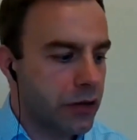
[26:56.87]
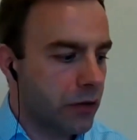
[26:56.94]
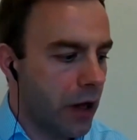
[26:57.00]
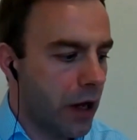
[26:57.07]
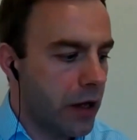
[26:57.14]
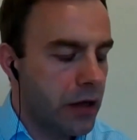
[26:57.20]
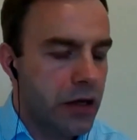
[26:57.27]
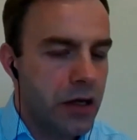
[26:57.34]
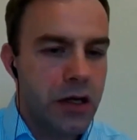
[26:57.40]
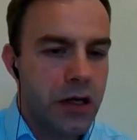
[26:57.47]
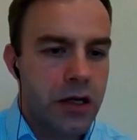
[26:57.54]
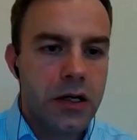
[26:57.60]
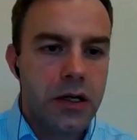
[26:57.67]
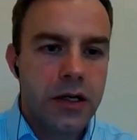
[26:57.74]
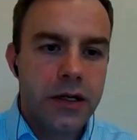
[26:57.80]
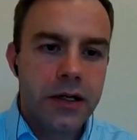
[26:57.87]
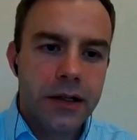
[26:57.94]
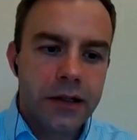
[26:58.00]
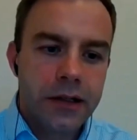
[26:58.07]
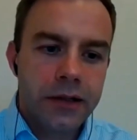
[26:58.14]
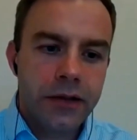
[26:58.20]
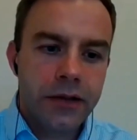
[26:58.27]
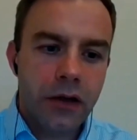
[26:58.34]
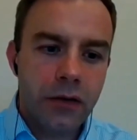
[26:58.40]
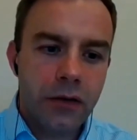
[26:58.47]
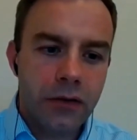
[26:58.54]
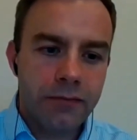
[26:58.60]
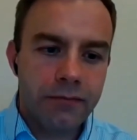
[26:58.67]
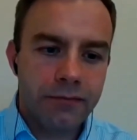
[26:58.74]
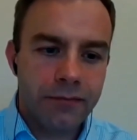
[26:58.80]
Okay,
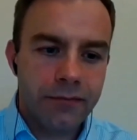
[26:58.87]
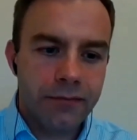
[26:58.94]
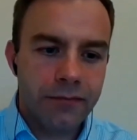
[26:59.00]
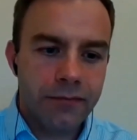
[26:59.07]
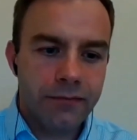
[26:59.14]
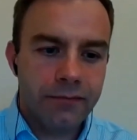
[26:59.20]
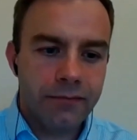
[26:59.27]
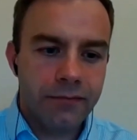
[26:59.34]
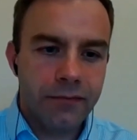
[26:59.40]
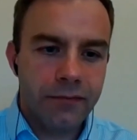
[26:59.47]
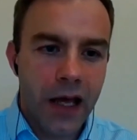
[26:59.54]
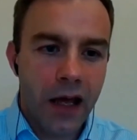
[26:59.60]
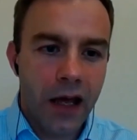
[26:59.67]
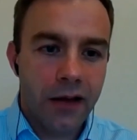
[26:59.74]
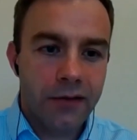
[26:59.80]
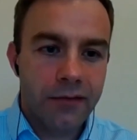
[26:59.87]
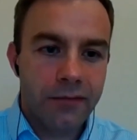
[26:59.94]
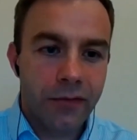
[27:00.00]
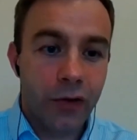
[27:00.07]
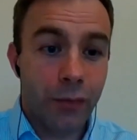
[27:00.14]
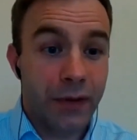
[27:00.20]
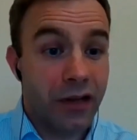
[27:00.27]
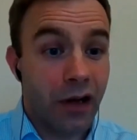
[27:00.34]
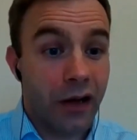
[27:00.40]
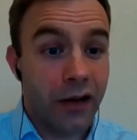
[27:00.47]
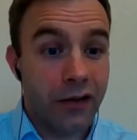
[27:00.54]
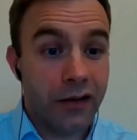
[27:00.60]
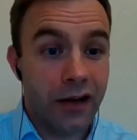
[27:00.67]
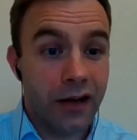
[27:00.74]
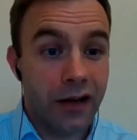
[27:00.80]
so yeah, so
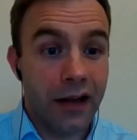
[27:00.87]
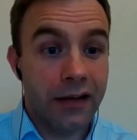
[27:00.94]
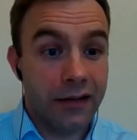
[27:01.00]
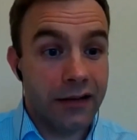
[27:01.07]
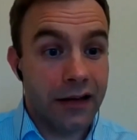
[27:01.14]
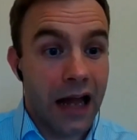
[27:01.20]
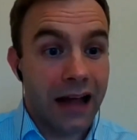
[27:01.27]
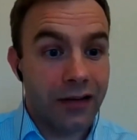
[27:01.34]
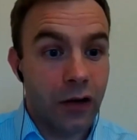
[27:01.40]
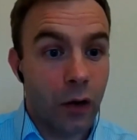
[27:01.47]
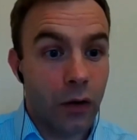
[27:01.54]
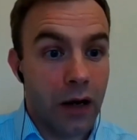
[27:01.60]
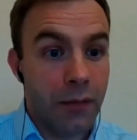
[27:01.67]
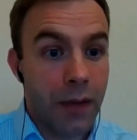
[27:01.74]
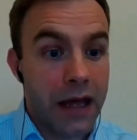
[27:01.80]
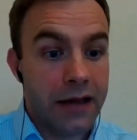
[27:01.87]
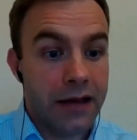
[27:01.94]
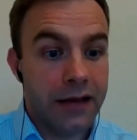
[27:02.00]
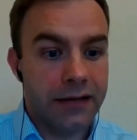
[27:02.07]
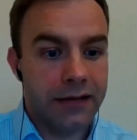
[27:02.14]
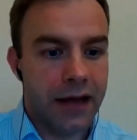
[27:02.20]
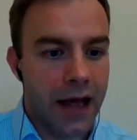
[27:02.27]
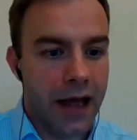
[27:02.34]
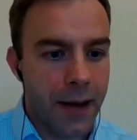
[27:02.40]
last note I'll make is